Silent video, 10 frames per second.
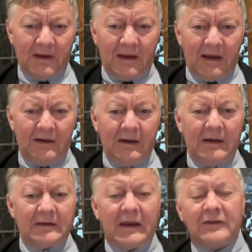And
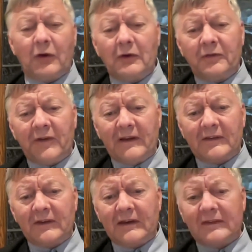they're total failed
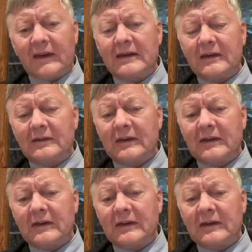states. And yet